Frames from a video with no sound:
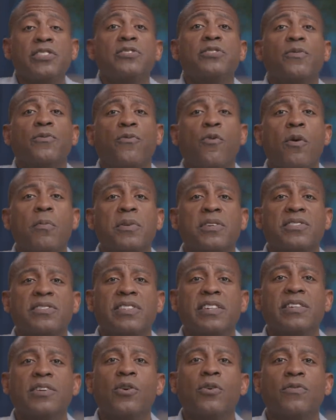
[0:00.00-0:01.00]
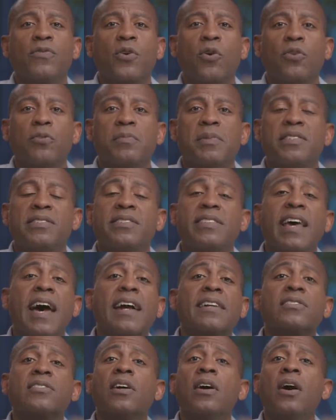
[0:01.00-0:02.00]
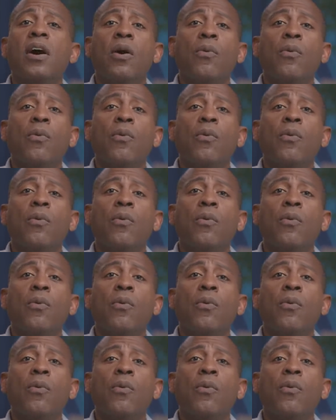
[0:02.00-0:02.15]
he's a former CEO of Goldman Sachs,